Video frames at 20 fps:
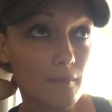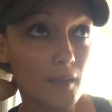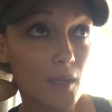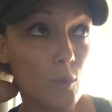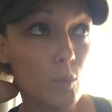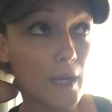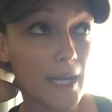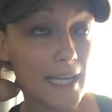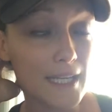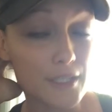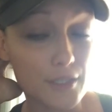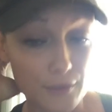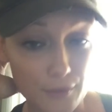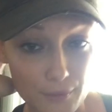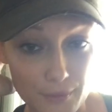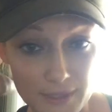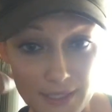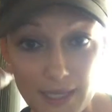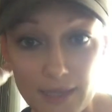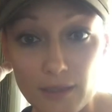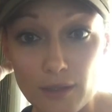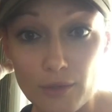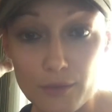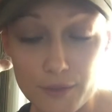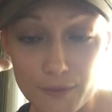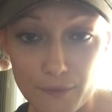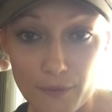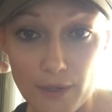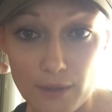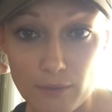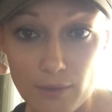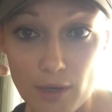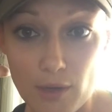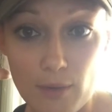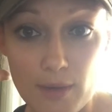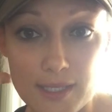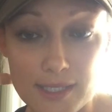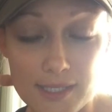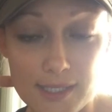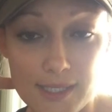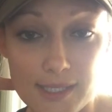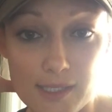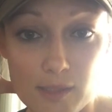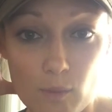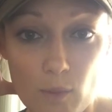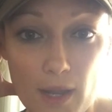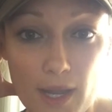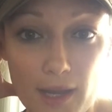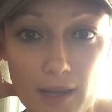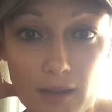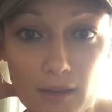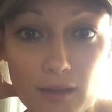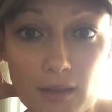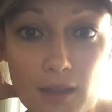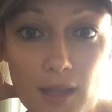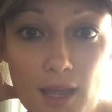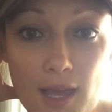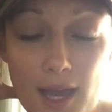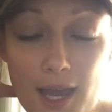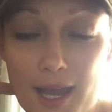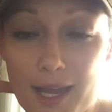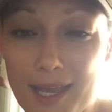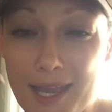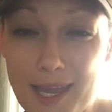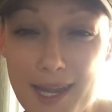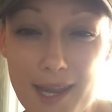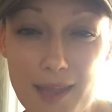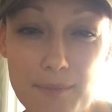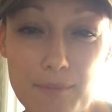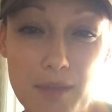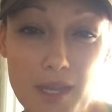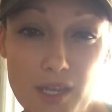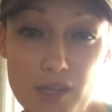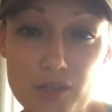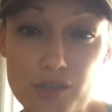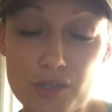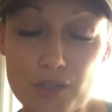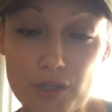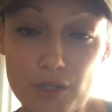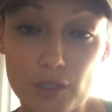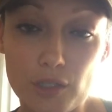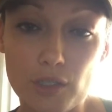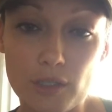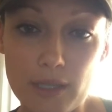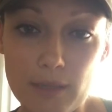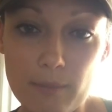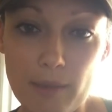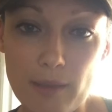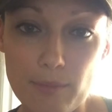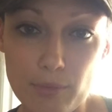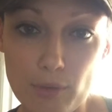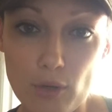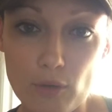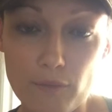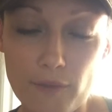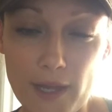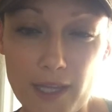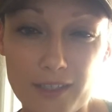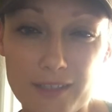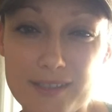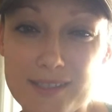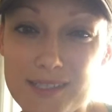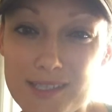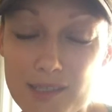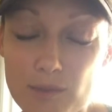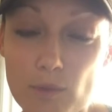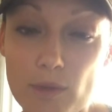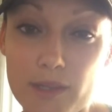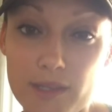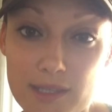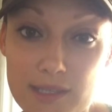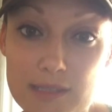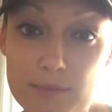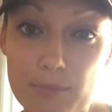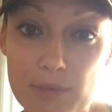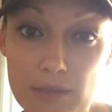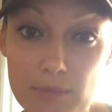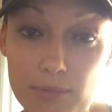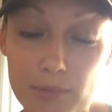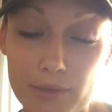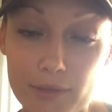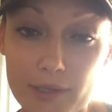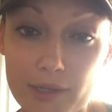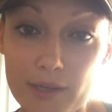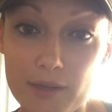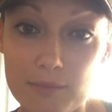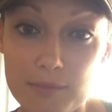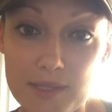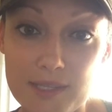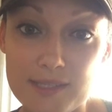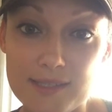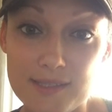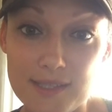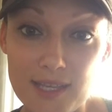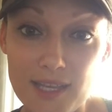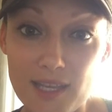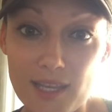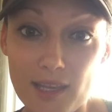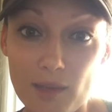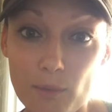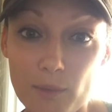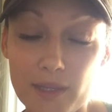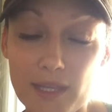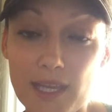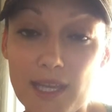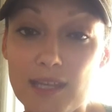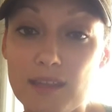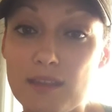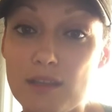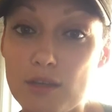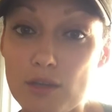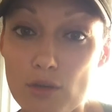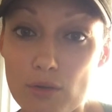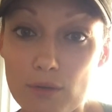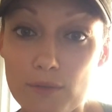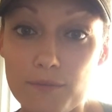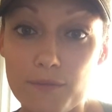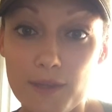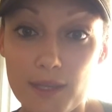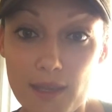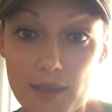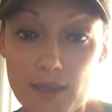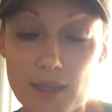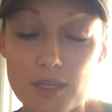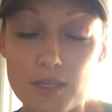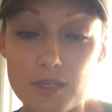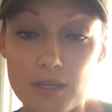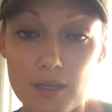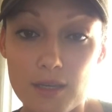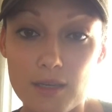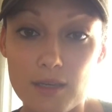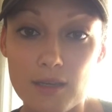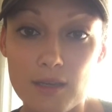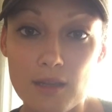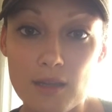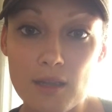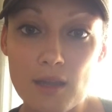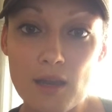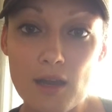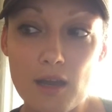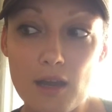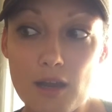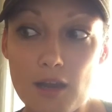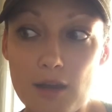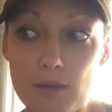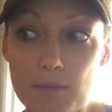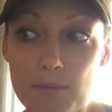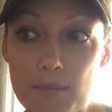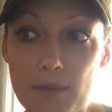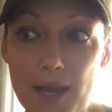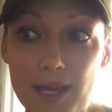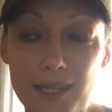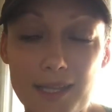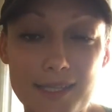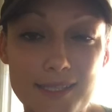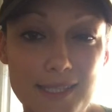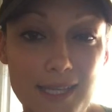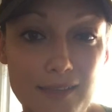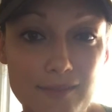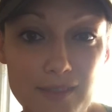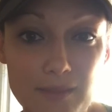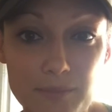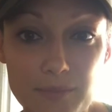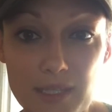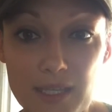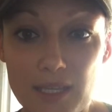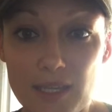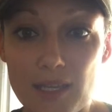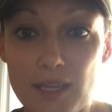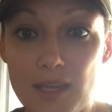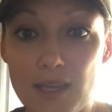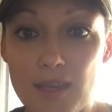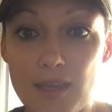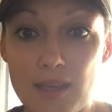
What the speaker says: When I do send those friend requests as well, again, I make sure to look at my profile to see what these people are going to be seeing when they get the notification. I like to have something...